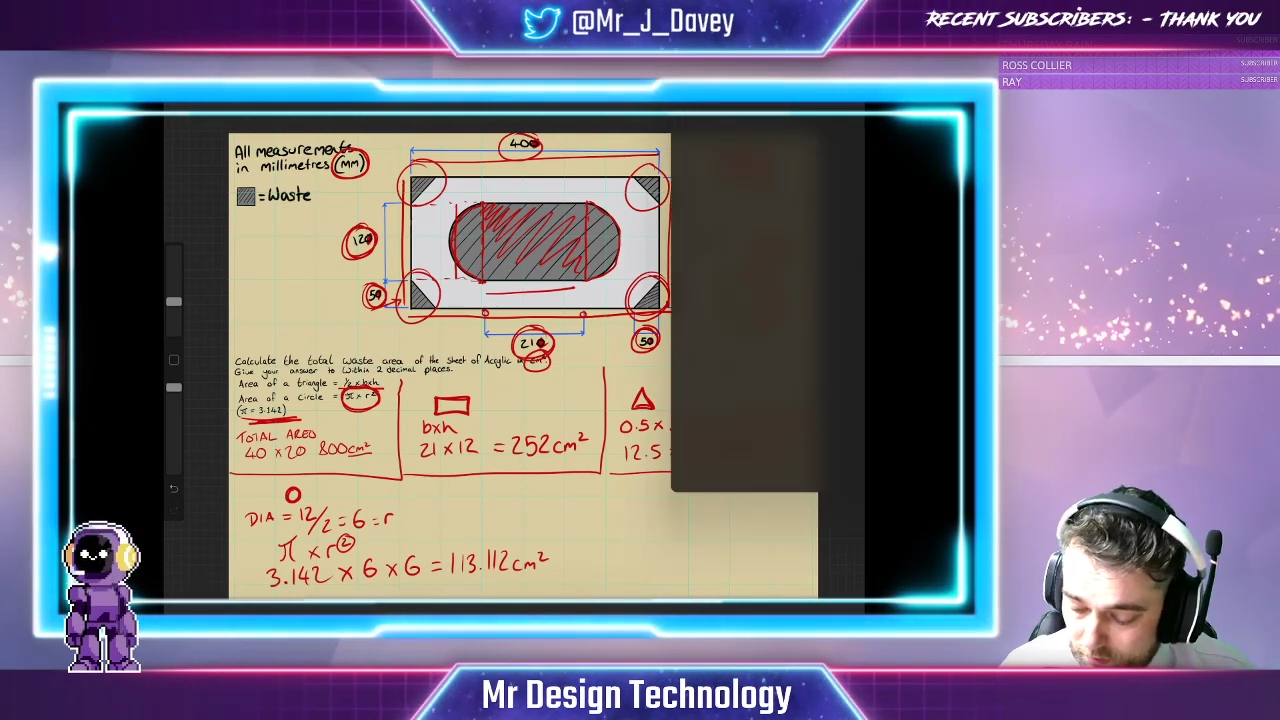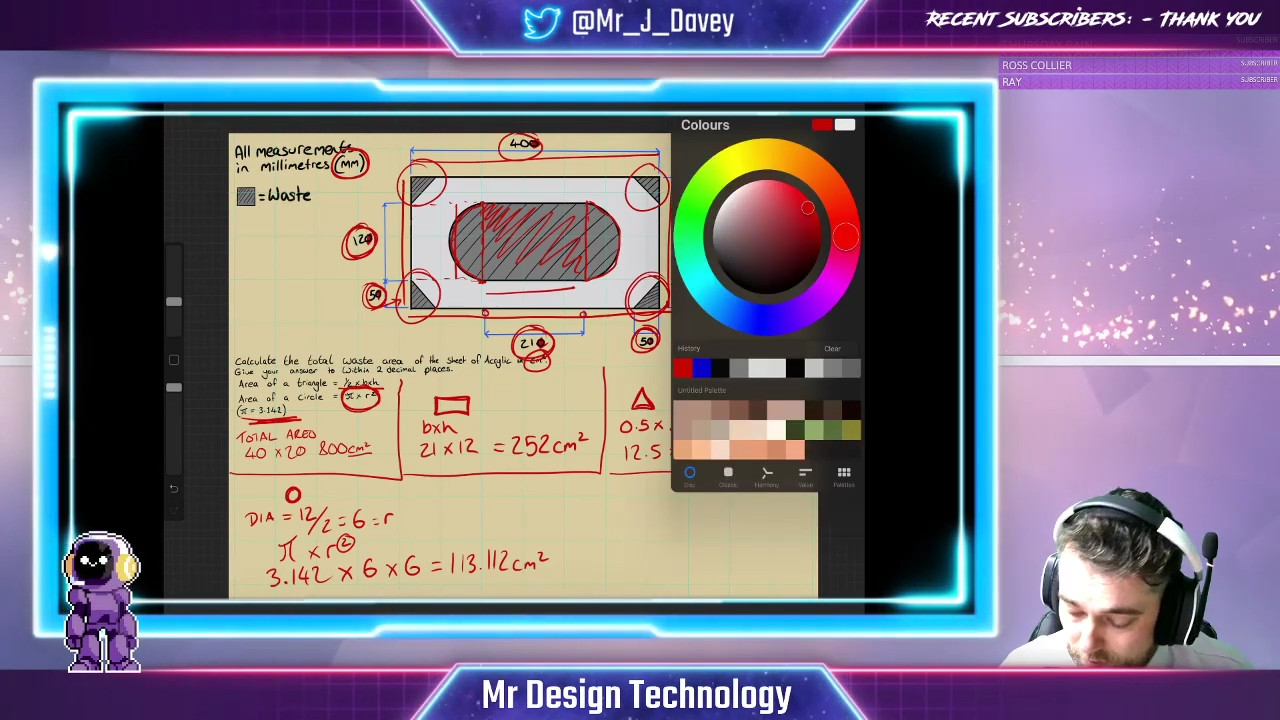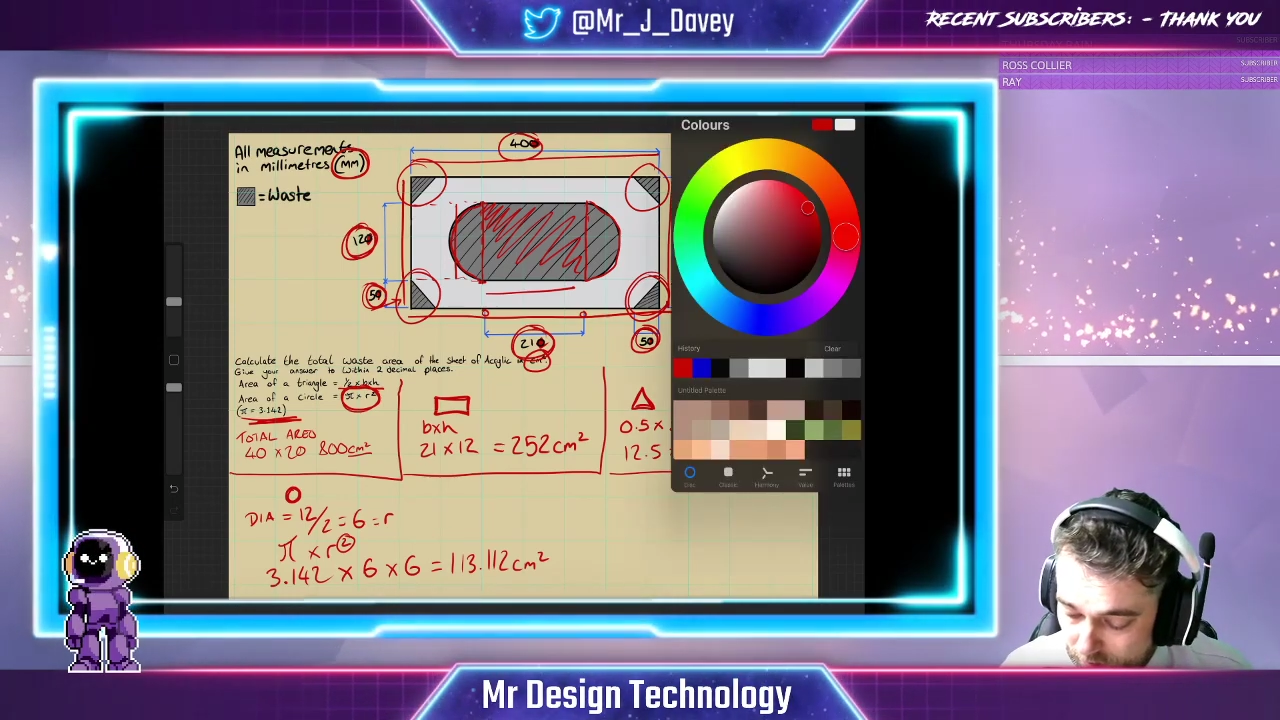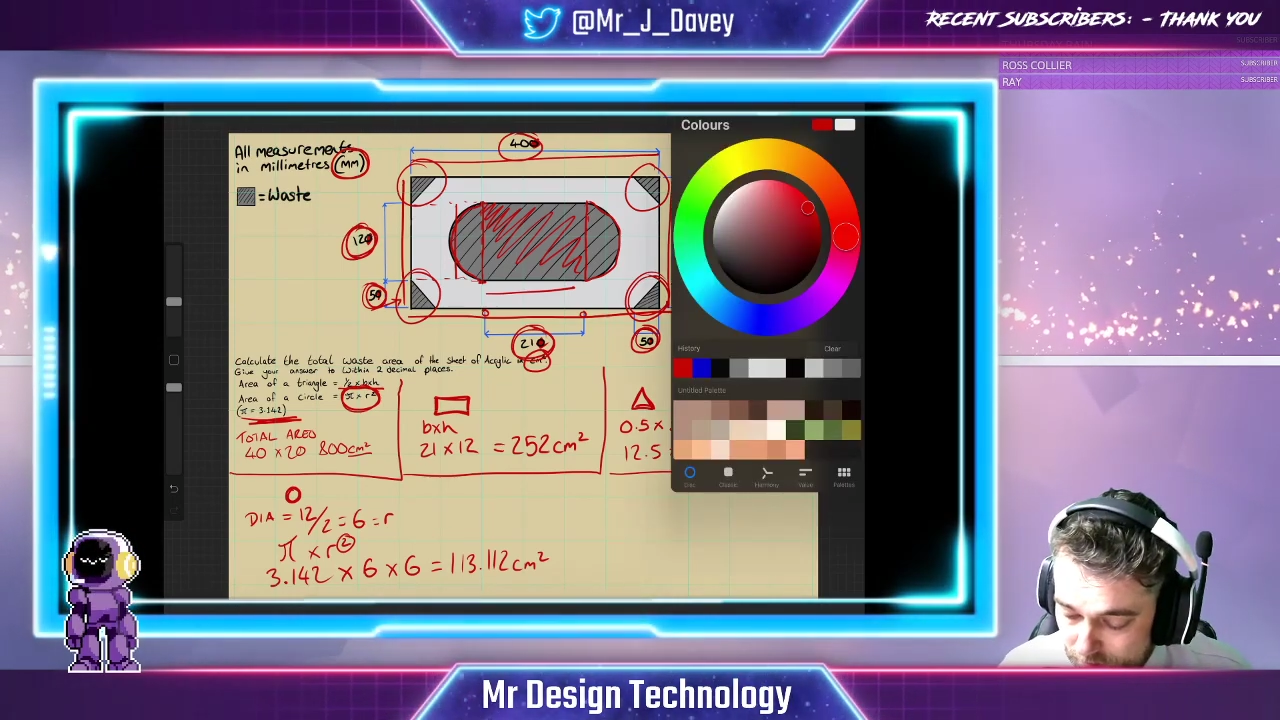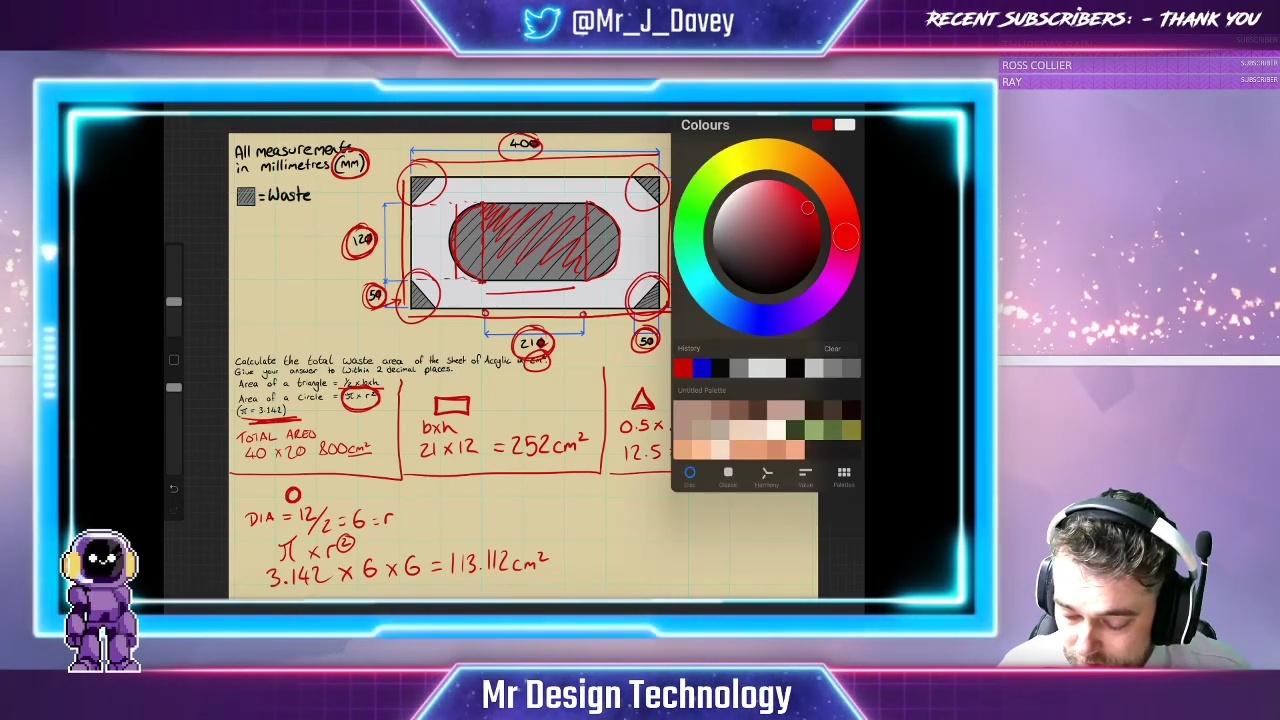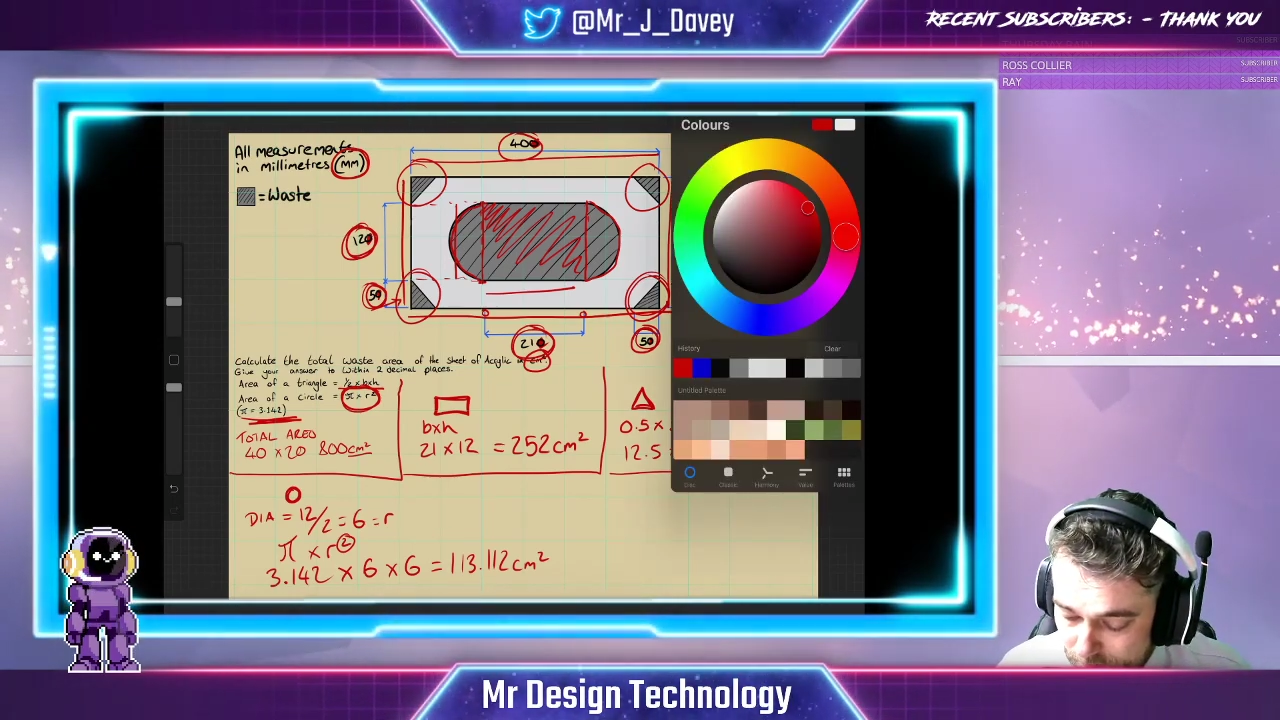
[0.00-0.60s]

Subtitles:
I'll tell